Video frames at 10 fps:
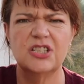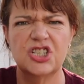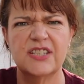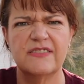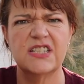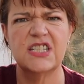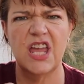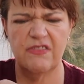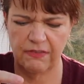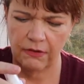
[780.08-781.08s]
Just have a
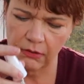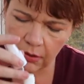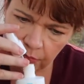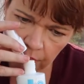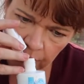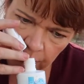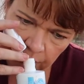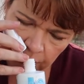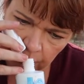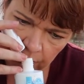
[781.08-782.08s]
sniff.
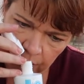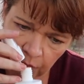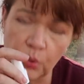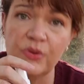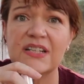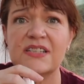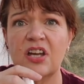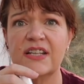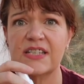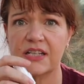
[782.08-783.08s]
Oh, that's nice